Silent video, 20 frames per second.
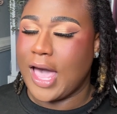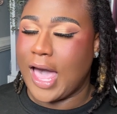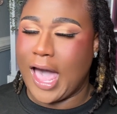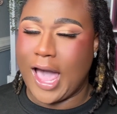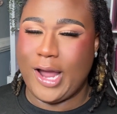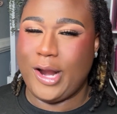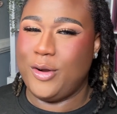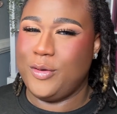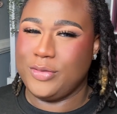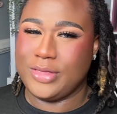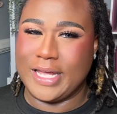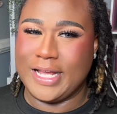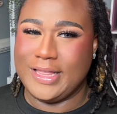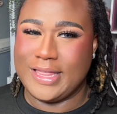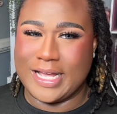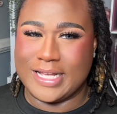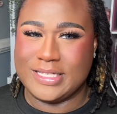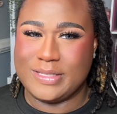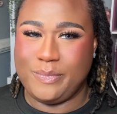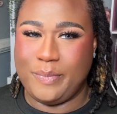I don't think
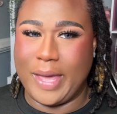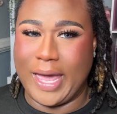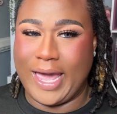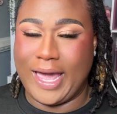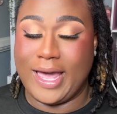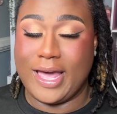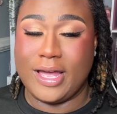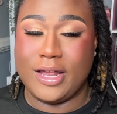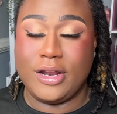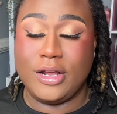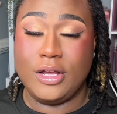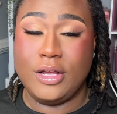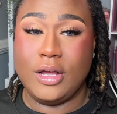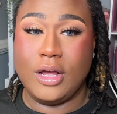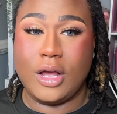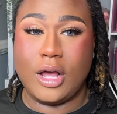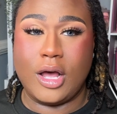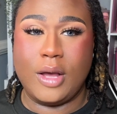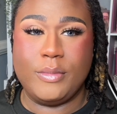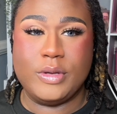that's bad,
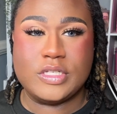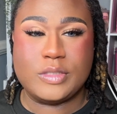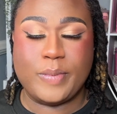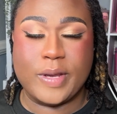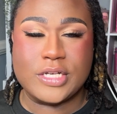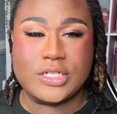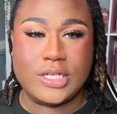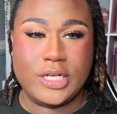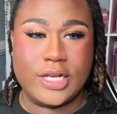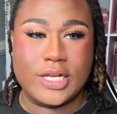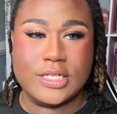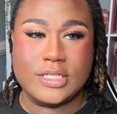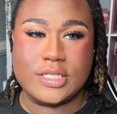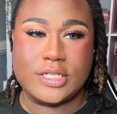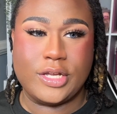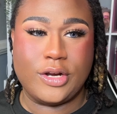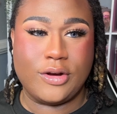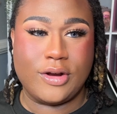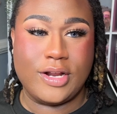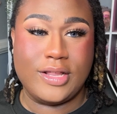especially
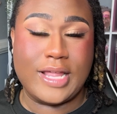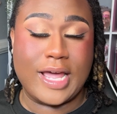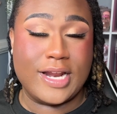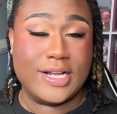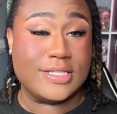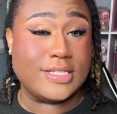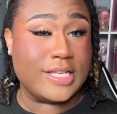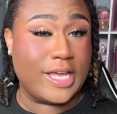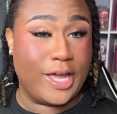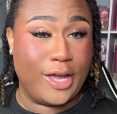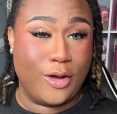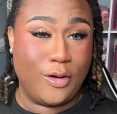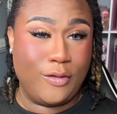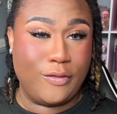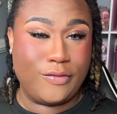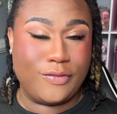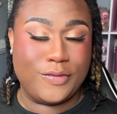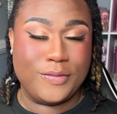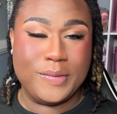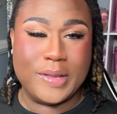considering that it's
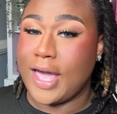e.l.f.